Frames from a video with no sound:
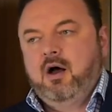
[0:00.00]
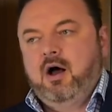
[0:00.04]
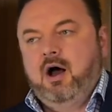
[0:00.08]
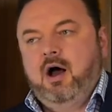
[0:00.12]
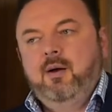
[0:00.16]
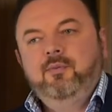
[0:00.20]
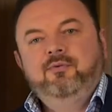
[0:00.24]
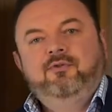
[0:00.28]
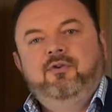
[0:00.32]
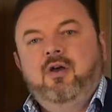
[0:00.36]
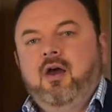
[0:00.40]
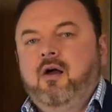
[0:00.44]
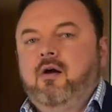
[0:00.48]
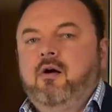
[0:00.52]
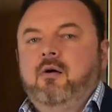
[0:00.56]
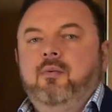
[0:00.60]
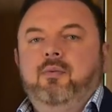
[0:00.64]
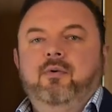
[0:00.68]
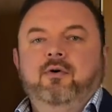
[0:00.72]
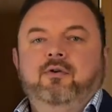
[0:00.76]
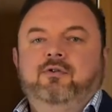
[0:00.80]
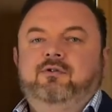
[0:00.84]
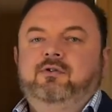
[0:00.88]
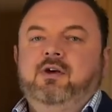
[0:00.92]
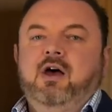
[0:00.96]
I'm
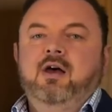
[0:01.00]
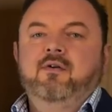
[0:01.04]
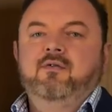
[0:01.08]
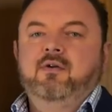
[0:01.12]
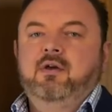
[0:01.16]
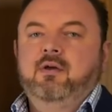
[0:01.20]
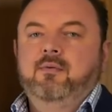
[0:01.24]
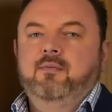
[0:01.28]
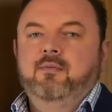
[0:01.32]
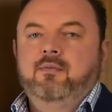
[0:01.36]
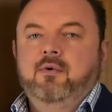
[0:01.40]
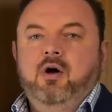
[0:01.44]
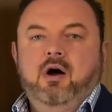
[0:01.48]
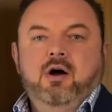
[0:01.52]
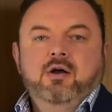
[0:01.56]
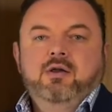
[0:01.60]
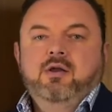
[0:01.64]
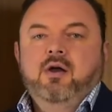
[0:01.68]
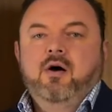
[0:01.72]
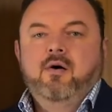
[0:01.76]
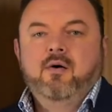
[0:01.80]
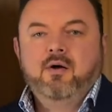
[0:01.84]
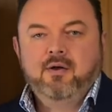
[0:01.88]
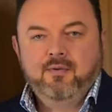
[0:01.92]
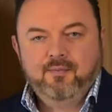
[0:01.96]
terrible at saving. I
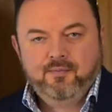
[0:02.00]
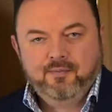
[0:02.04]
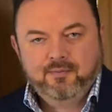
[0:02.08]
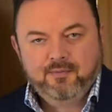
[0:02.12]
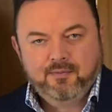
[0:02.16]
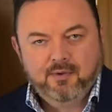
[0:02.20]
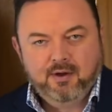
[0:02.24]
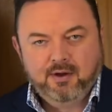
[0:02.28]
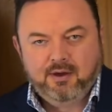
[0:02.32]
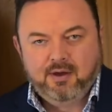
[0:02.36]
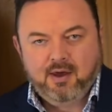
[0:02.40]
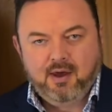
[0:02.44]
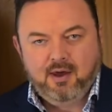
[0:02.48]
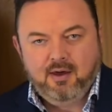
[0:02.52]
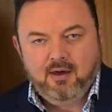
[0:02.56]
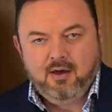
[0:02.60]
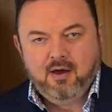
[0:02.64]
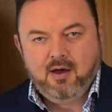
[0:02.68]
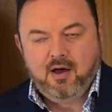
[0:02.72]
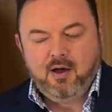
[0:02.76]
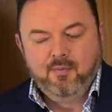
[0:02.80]
know it. okay?